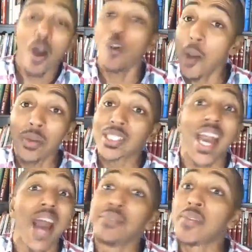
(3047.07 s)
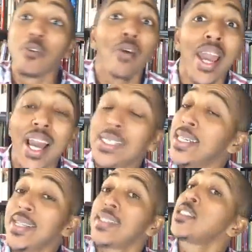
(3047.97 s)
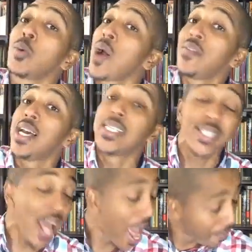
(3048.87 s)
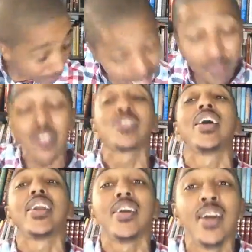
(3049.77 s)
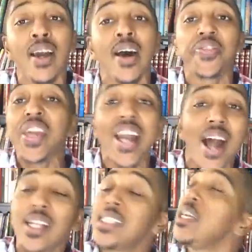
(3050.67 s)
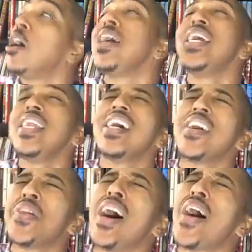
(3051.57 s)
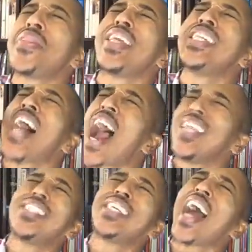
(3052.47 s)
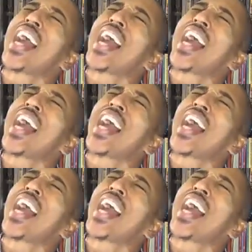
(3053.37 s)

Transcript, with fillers: My grandma say I've never read Genesis or Revelation. I have never studied theology or any other ology.